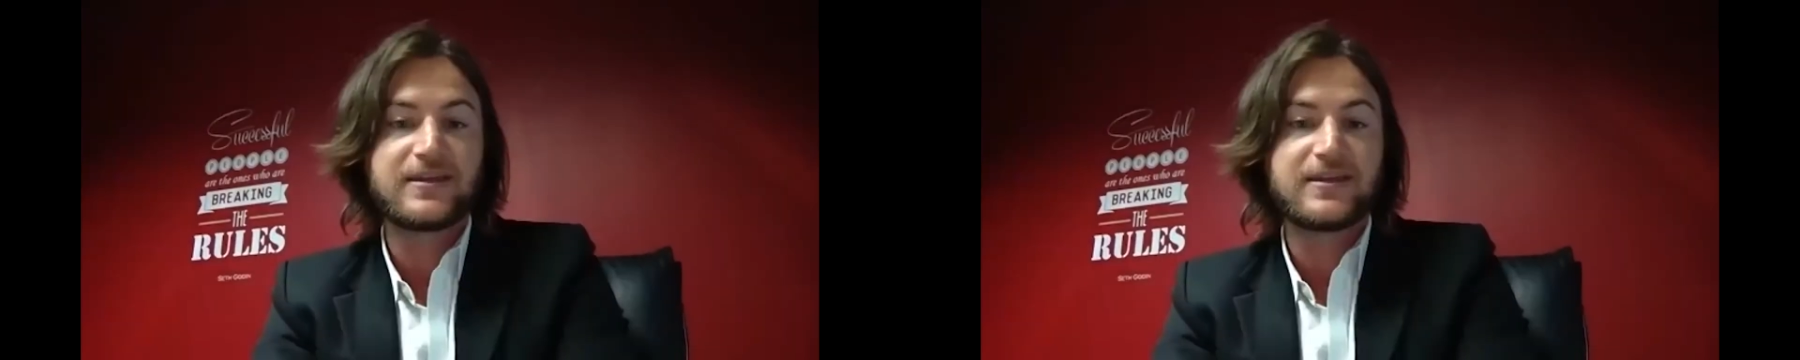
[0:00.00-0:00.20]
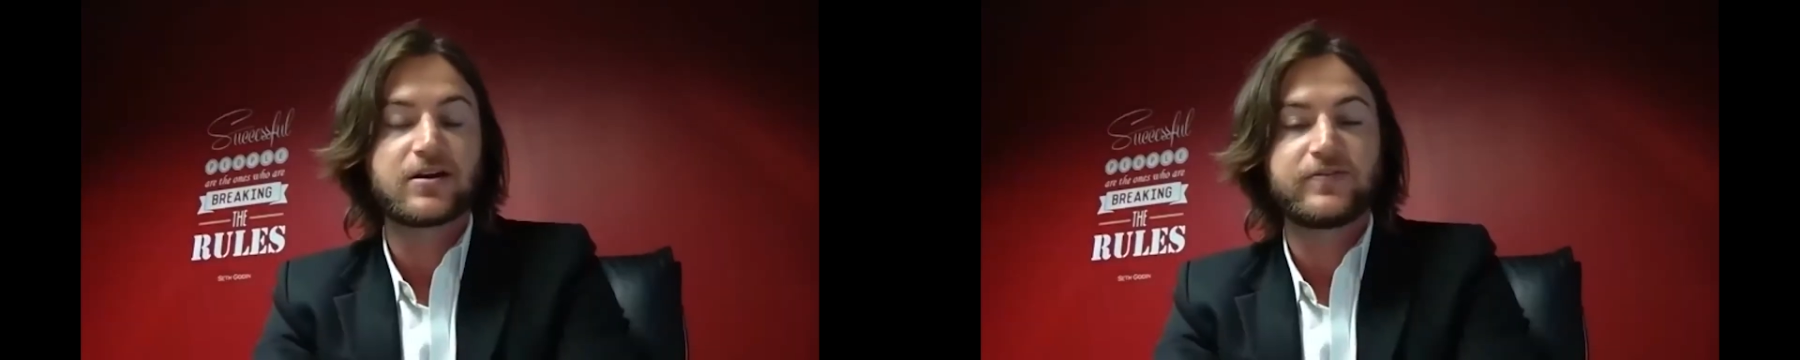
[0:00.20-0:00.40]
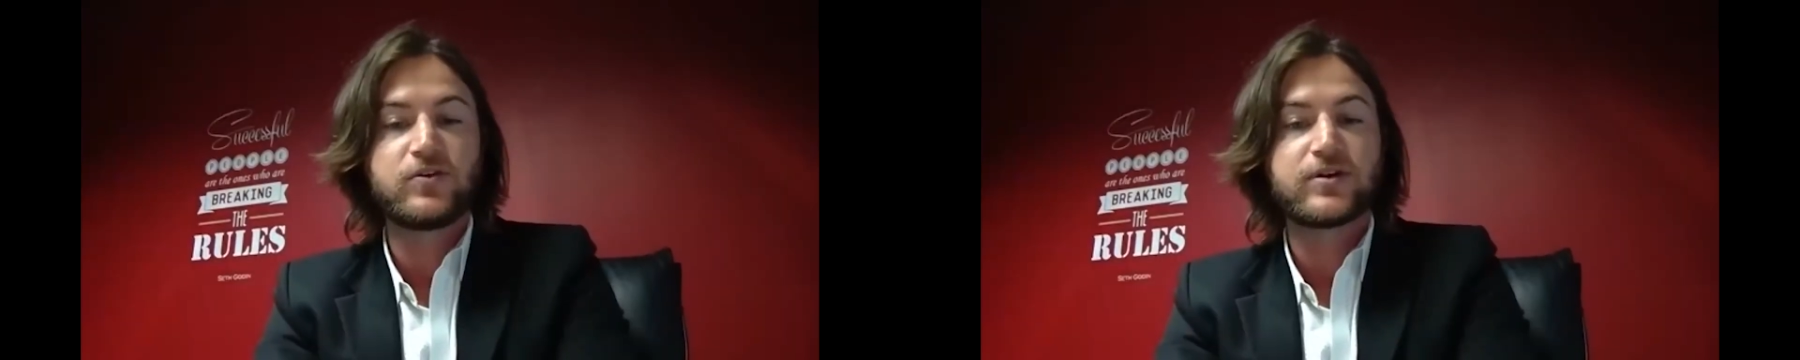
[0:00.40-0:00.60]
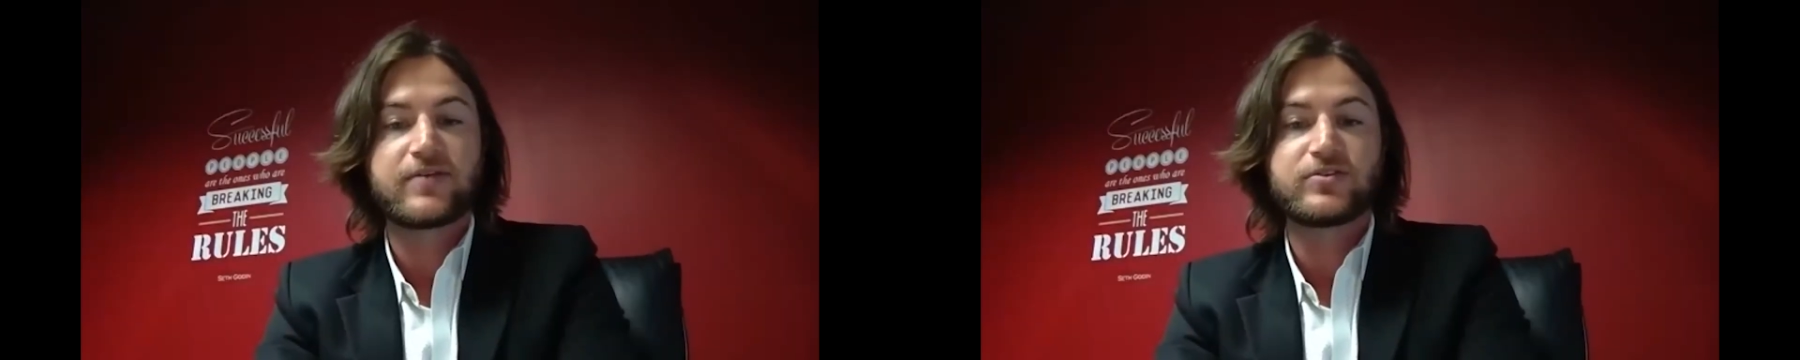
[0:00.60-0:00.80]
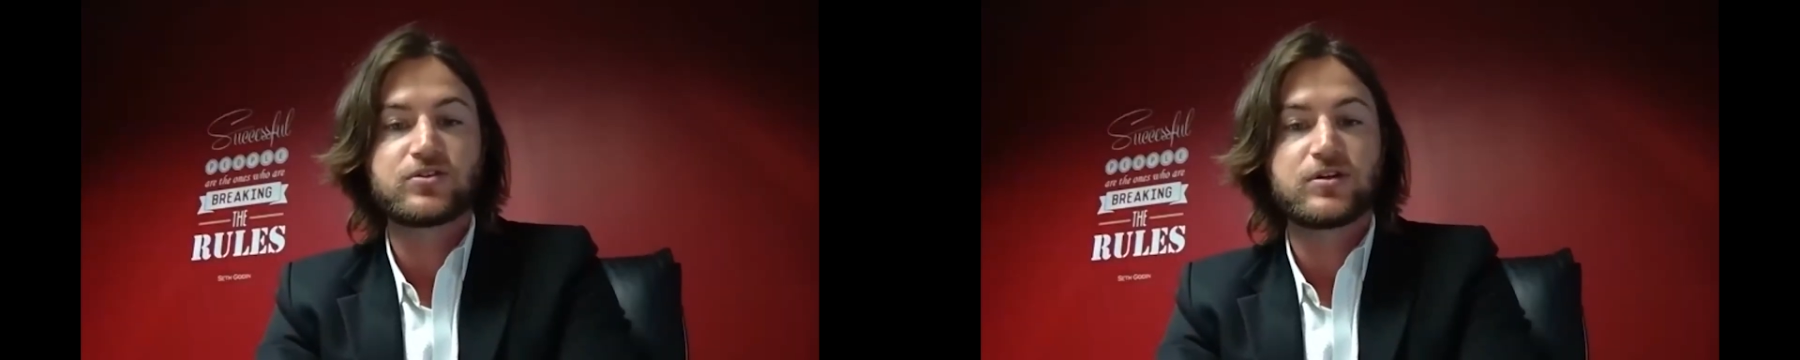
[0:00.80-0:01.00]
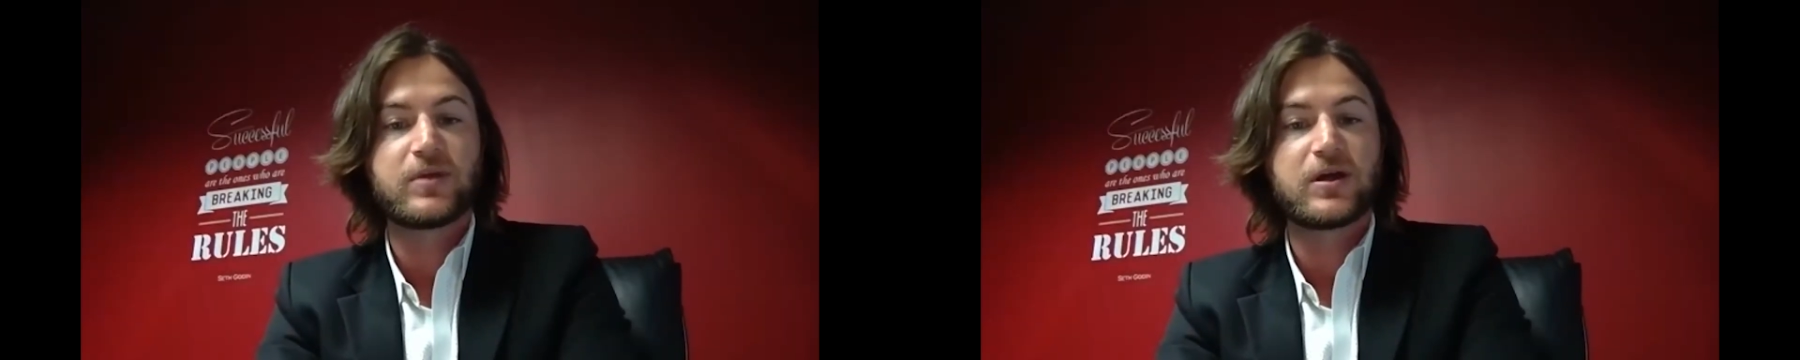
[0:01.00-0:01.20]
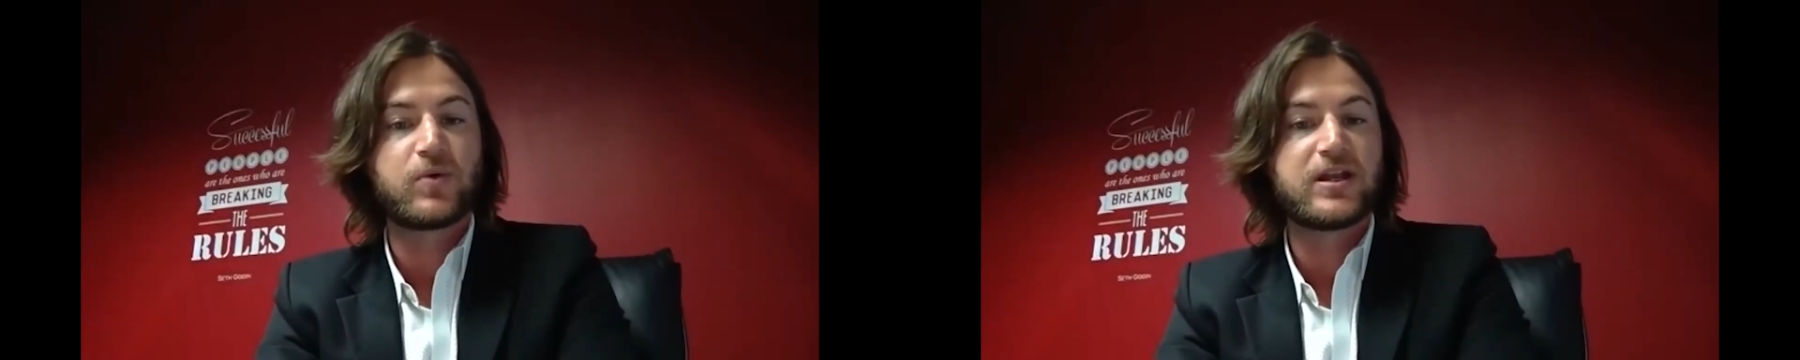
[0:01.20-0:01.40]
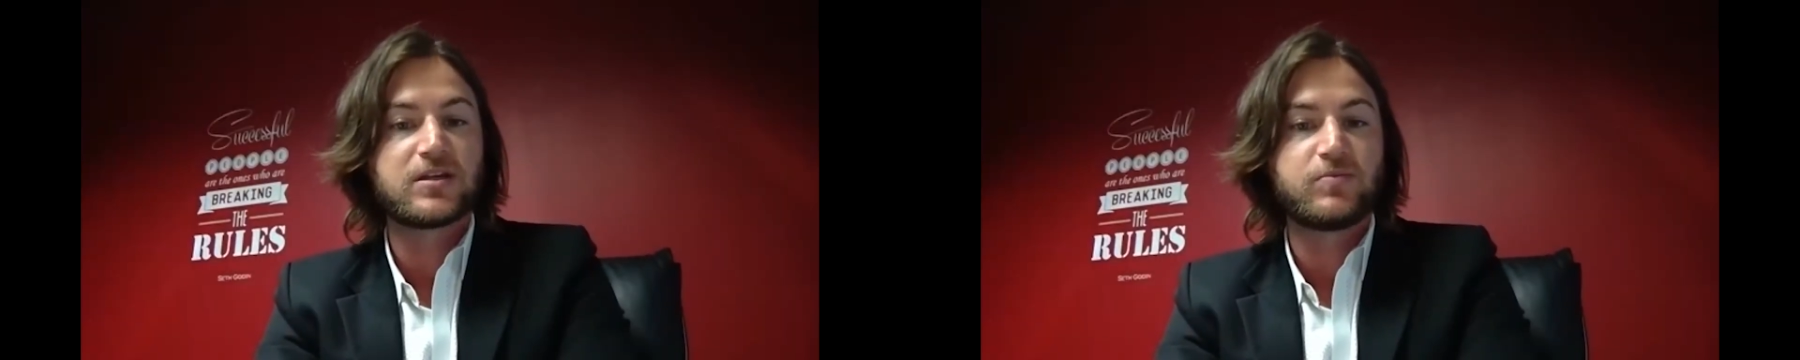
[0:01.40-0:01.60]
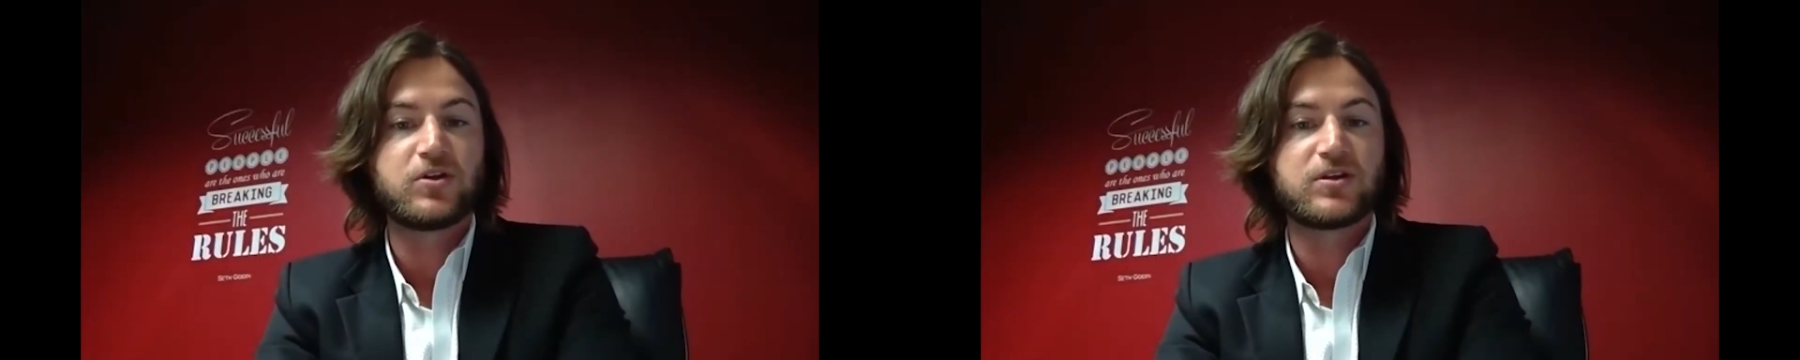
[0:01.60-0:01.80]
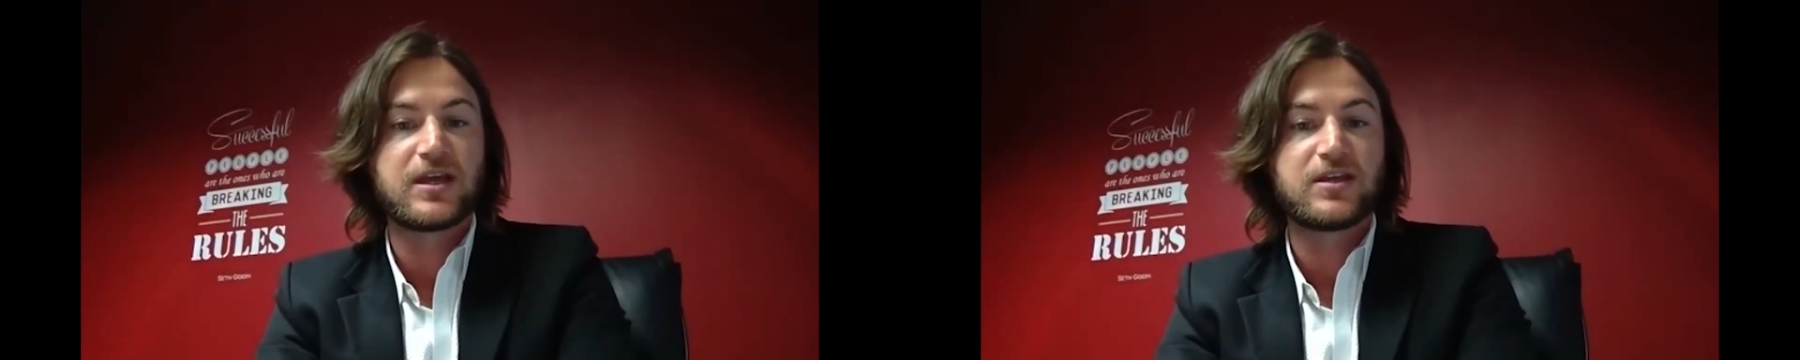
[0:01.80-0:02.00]
there if you don't have a streamlined way to
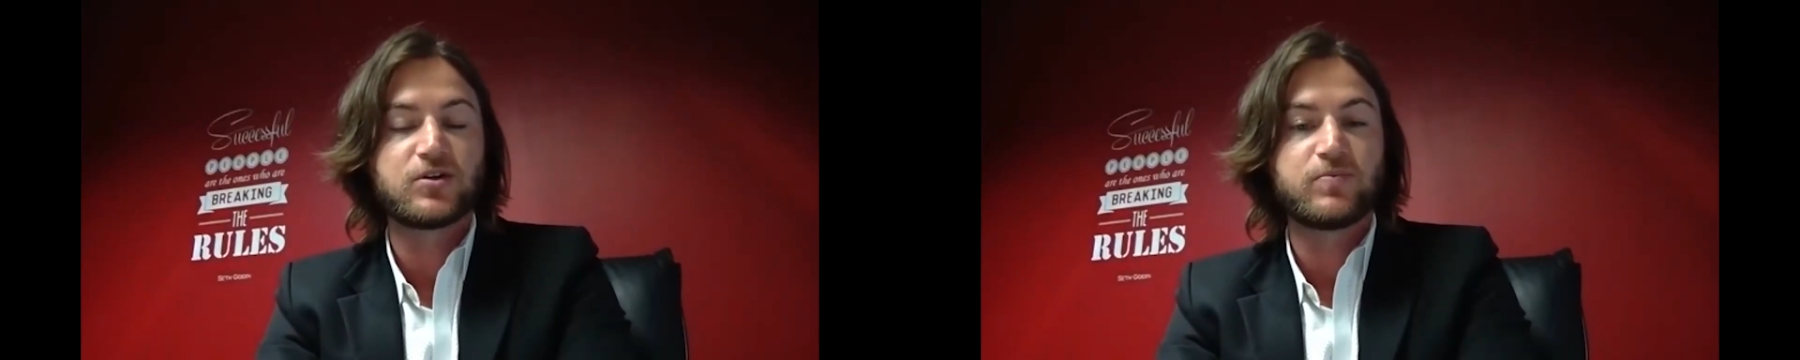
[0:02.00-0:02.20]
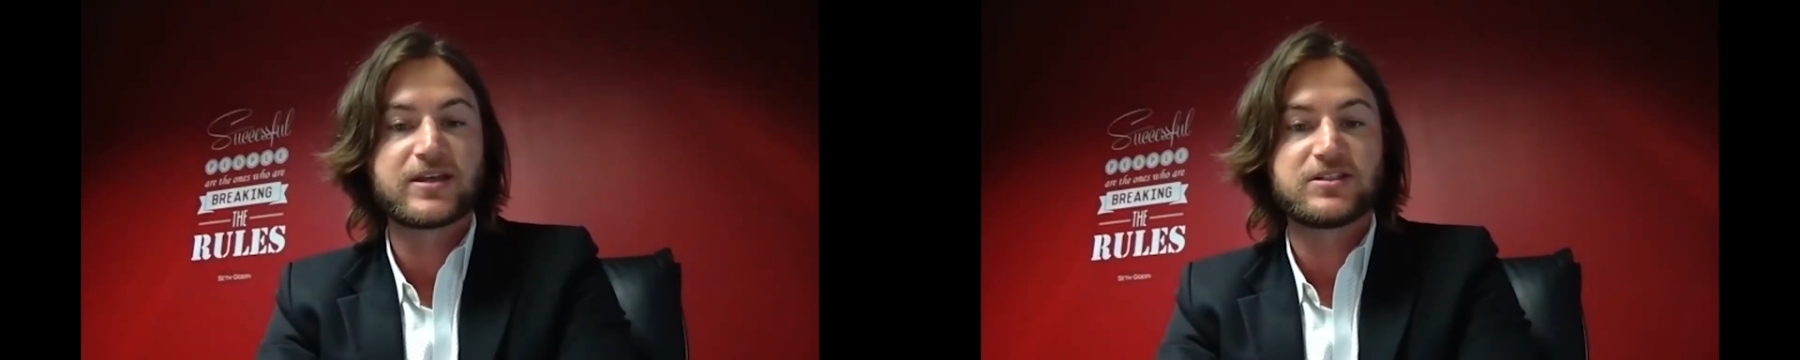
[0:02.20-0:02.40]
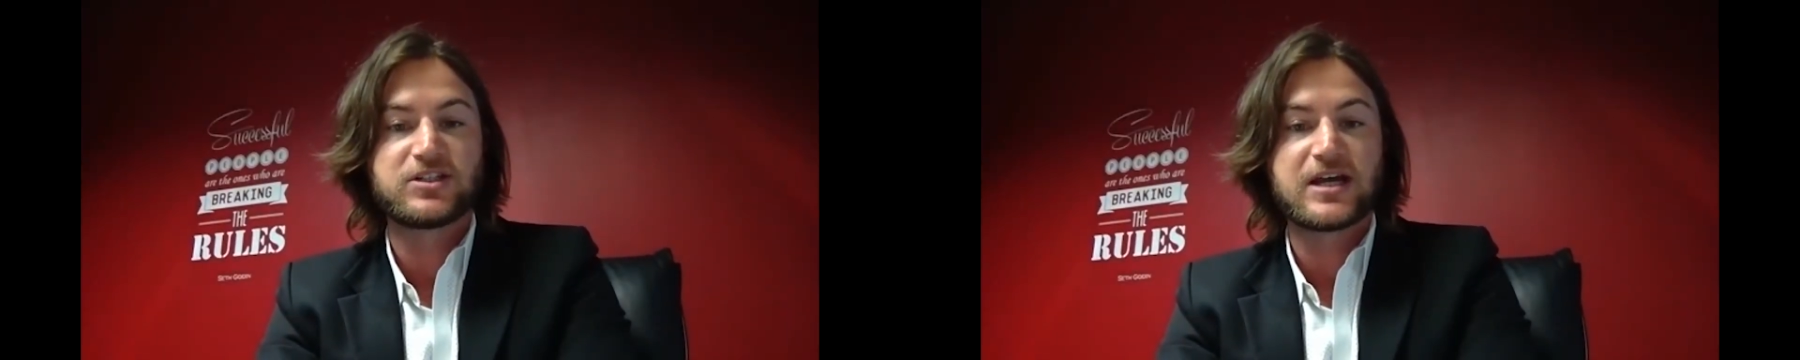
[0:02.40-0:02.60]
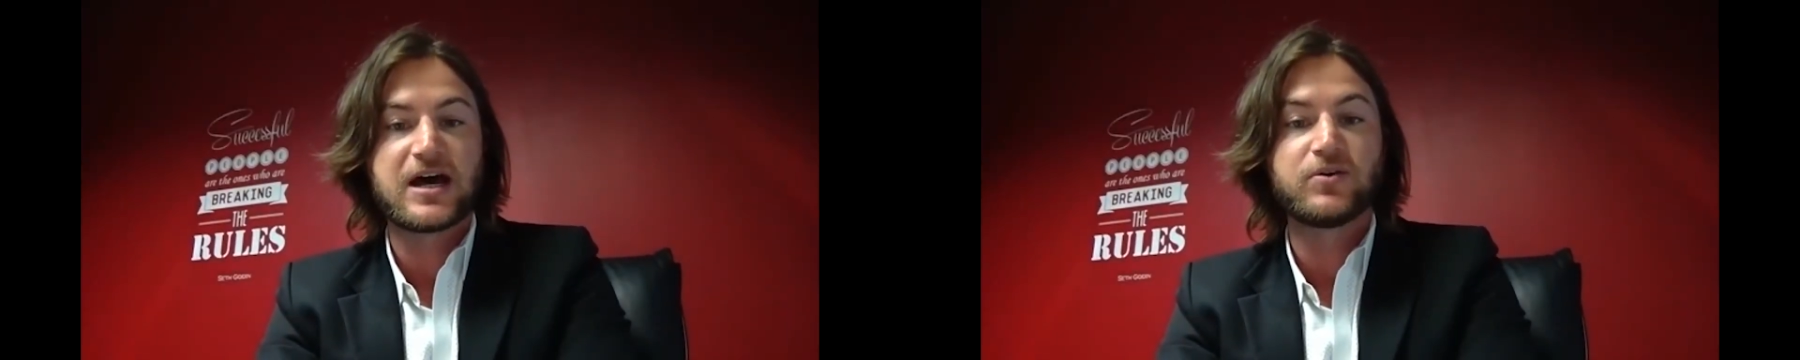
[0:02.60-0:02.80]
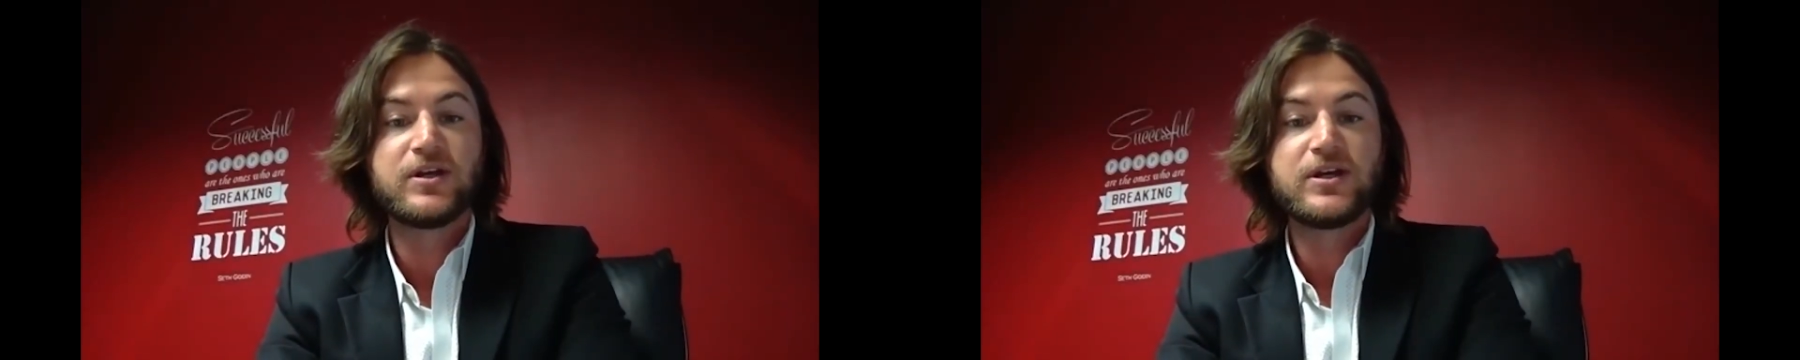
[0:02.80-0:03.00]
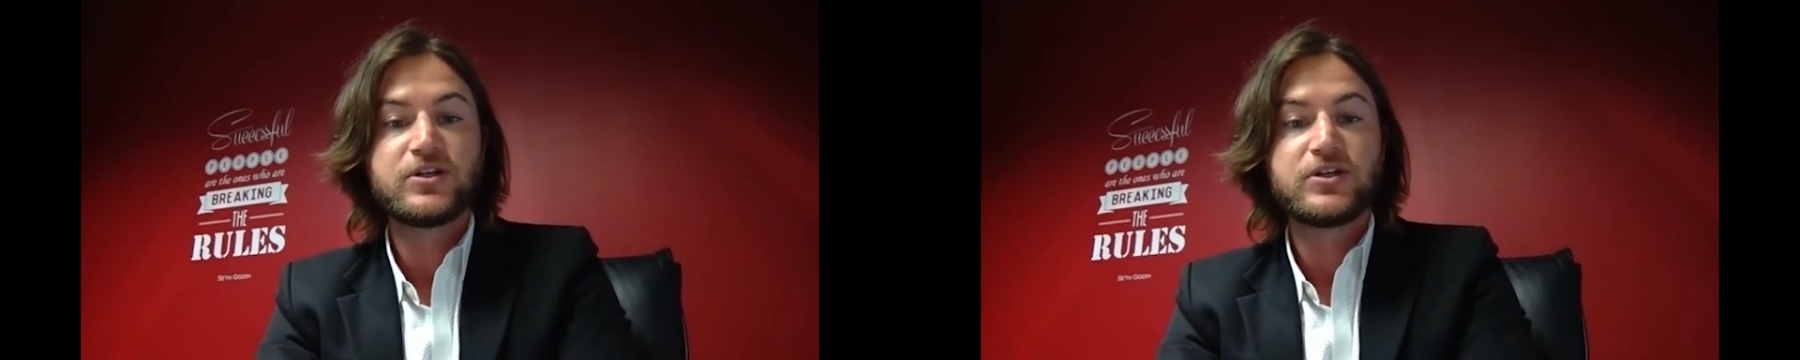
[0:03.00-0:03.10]
communicate your message out